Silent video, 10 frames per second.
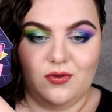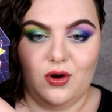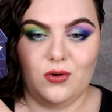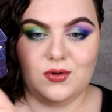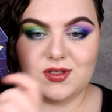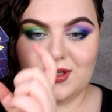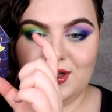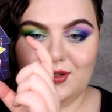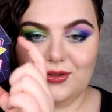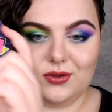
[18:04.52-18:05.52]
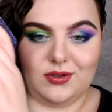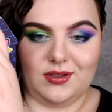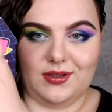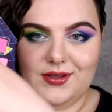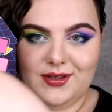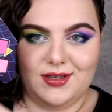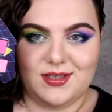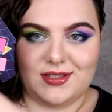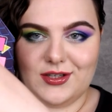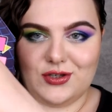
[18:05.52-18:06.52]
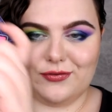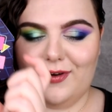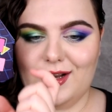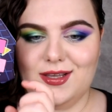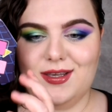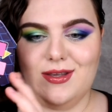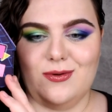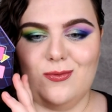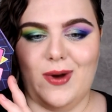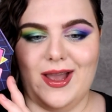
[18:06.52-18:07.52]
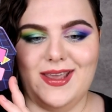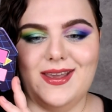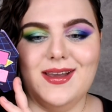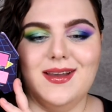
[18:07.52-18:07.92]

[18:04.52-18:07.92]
rows, not in such funky way.